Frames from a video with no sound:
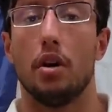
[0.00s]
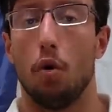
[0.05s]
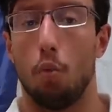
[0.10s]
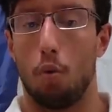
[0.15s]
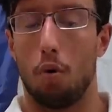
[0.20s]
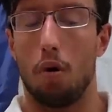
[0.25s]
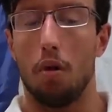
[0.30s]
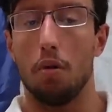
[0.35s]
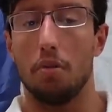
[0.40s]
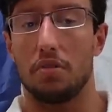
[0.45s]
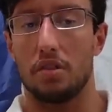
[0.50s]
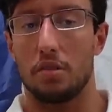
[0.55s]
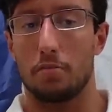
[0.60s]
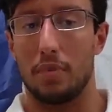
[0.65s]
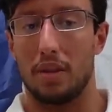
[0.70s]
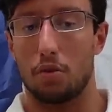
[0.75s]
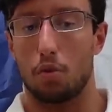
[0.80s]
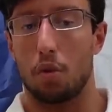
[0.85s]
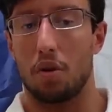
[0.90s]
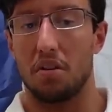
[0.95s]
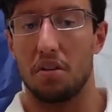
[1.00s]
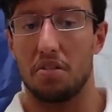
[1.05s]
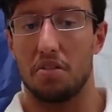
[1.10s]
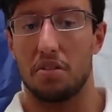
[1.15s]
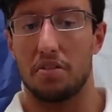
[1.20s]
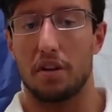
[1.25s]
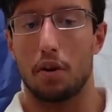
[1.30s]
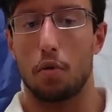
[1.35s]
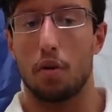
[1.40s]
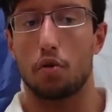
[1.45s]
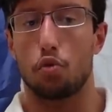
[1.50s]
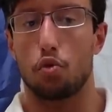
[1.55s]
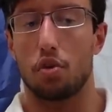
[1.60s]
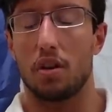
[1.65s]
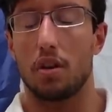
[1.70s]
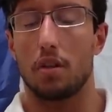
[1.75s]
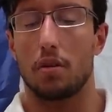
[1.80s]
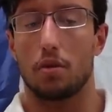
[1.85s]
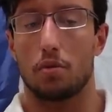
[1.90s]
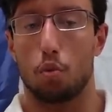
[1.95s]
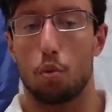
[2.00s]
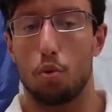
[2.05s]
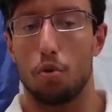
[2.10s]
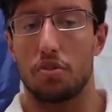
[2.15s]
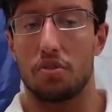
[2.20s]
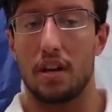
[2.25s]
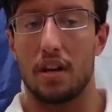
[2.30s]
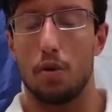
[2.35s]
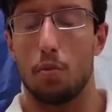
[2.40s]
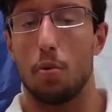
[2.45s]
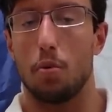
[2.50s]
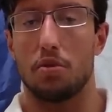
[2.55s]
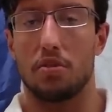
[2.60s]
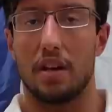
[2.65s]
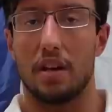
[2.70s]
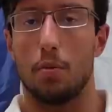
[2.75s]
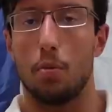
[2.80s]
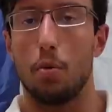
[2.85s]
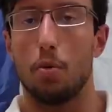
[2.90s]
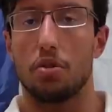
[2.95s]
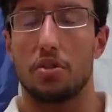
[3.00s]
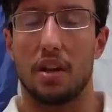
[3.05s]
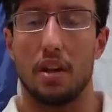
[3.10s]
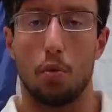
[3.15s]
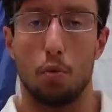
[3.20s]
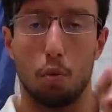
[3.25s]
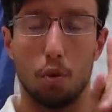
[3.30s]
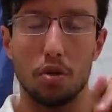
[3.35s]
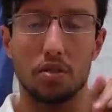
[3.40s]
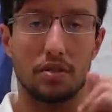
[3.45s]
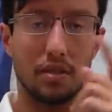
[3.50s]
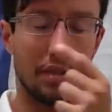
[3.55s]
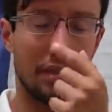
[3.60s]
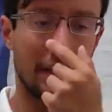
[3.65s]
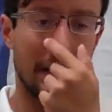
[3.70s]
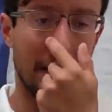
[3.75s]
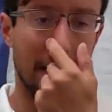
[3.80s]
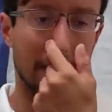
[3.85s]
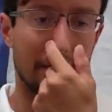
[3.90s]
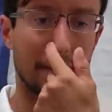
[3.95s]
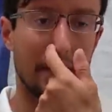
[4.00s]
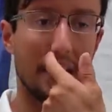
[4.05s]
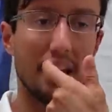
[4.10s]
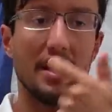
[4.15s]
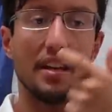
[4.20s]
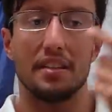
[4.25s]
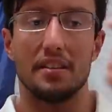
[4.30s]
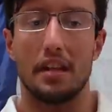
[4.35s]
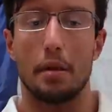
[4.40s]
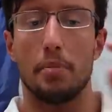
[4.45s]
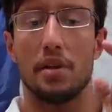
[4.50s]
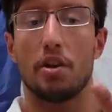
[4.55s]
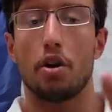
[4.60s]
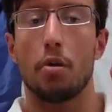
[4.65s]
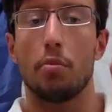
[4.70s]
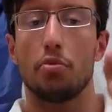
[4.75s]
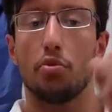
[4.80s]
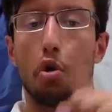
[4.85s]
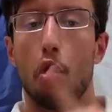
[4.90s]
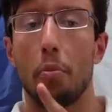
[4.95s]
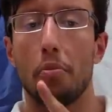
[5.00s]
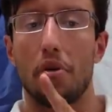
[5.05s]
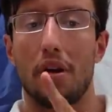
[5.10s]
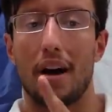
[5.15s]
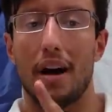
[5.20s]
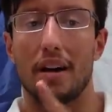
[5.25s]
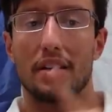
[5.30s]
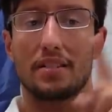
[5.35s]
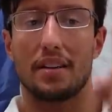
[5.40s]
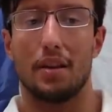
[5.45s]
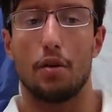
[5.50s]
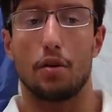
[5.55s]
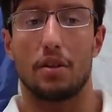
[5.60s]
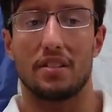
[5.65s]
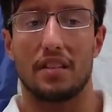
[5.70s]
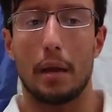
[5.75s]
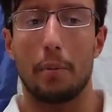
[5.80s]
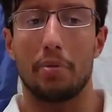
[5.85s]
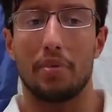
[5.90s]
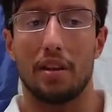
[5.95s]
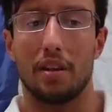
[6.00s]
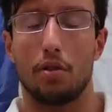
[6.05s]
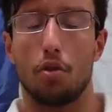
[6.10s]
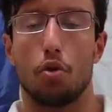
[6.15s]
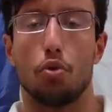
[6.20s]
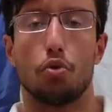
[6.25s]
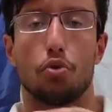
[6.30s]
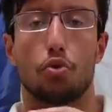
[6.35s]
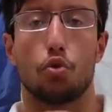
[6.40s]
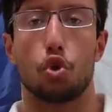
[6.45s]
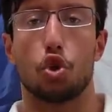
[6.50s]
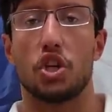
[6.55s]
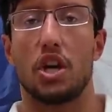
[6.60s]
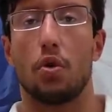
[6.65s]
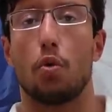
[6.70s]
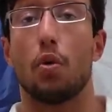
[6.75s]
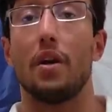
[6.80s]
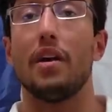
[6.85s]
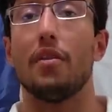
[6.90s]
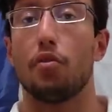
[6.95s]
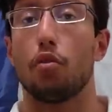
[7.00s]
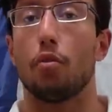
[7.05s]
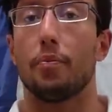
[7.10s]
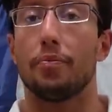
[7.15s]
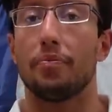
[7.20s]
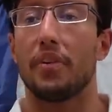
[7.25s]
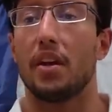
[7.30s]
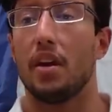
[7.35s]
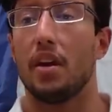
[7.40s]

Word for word: Well, these mental illnesses are going to get worse and worse and worse. And worse than that, they become normalized and accepted on a societal level.